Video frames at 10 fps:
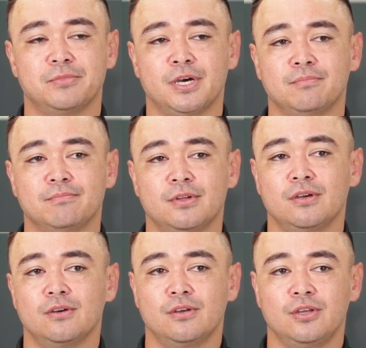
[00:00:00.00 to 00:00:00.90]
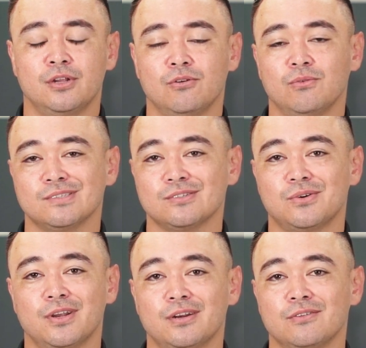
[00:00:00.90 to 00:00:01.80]
But it wasn't
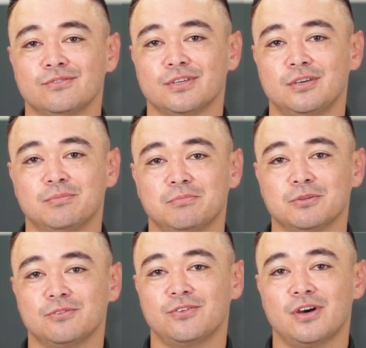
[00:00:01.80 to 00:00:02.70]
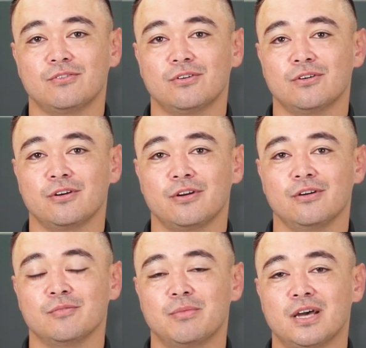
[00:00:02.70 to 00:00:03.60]
quite enough to keep up with the five car,
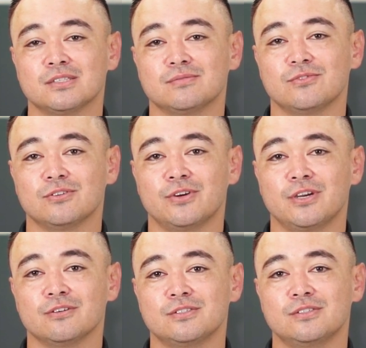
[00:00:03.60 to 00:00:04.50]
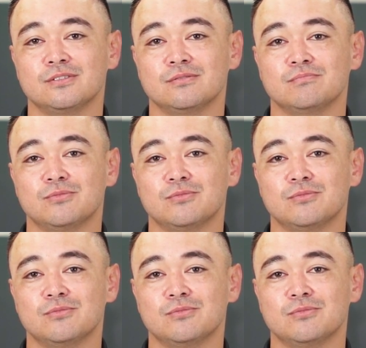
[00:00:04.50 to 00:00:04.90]
pass him for the regular season